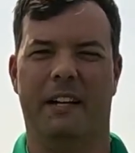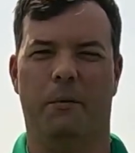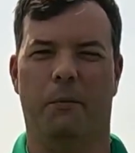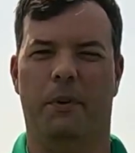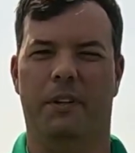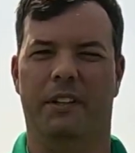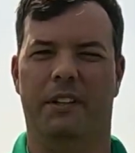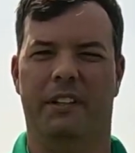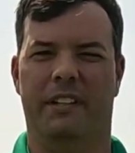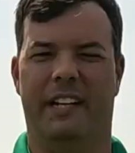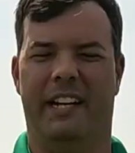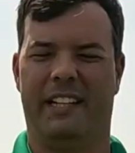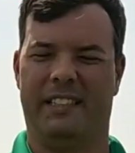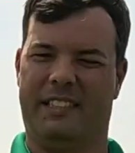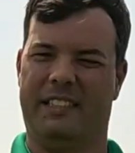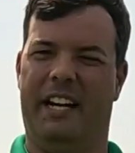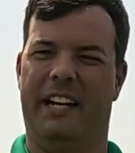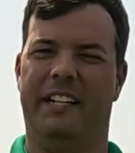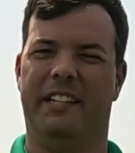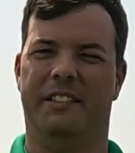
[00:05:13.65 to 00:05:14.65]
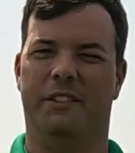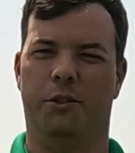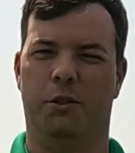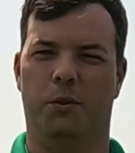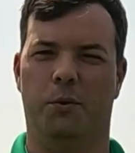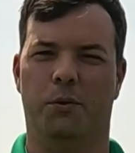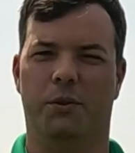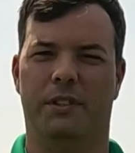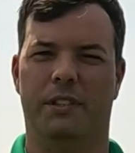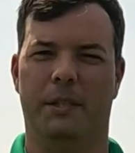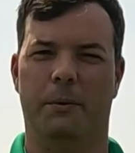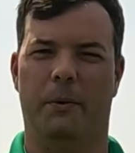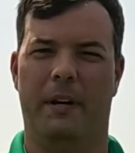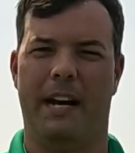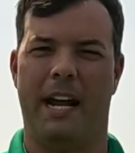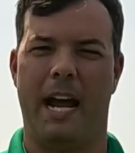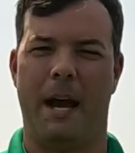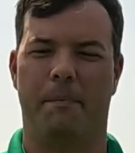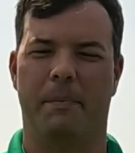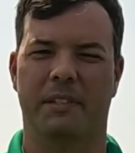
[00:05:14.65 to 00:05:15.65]
and we're excited to see
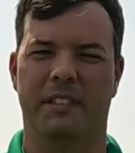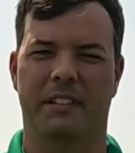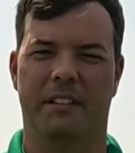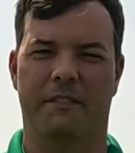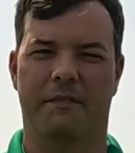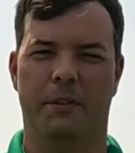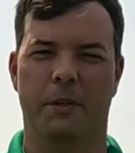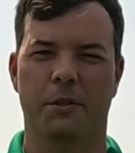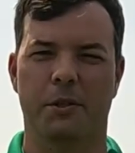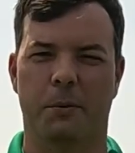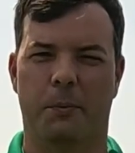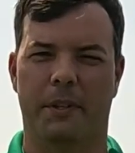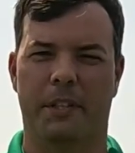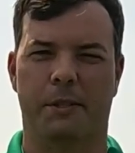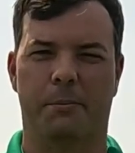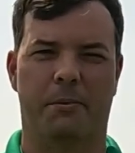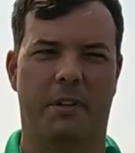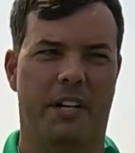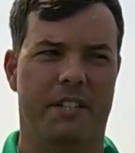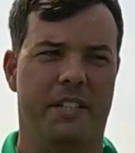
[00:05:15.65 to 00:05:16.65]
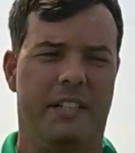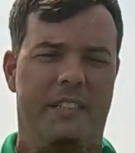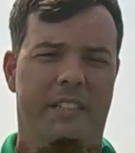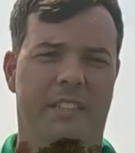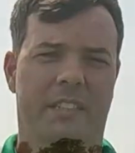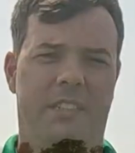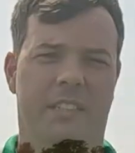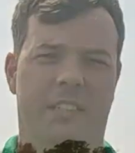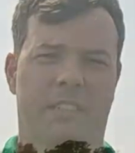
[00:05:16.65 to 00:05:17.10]
what happens in the future with this project.